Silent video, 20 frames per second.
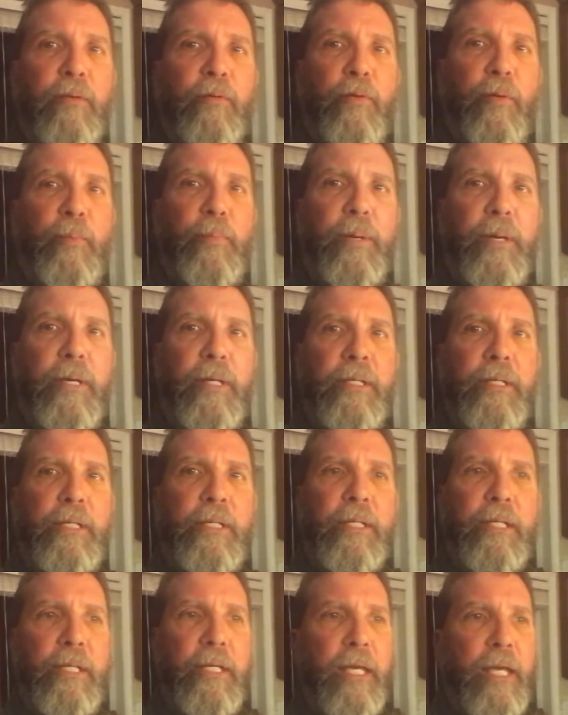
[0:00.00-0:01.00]
on the
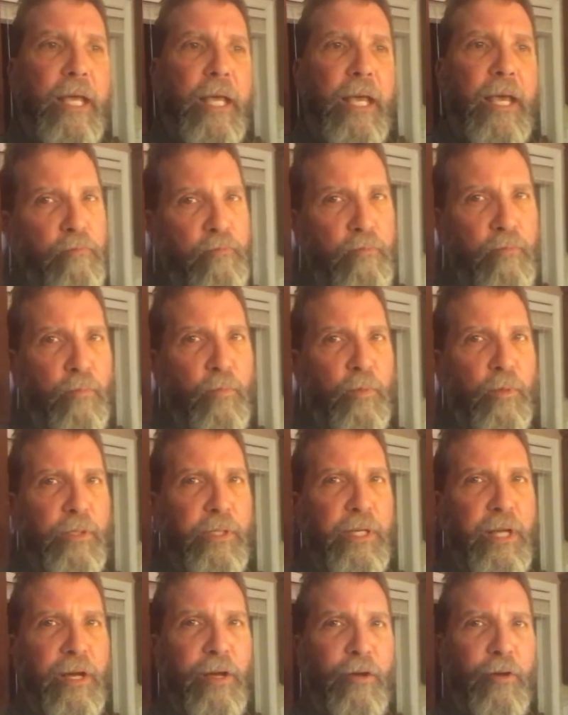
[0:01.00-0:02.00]
pit. We'll
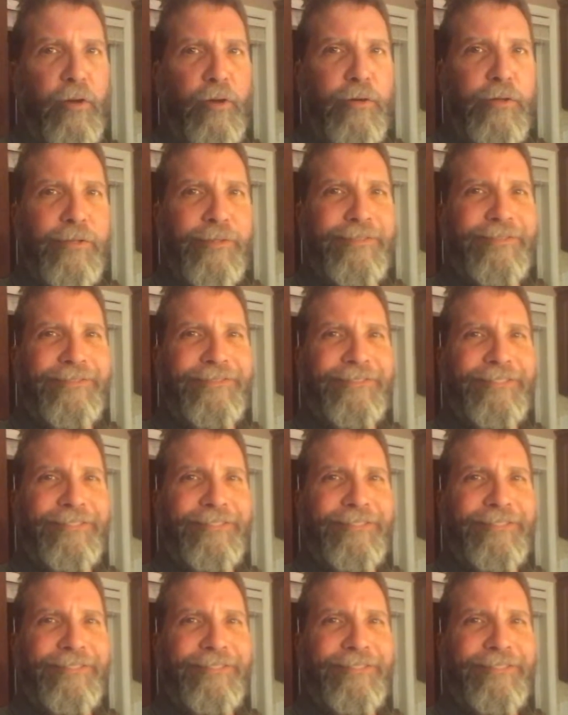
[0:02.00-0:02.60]
see how it looks.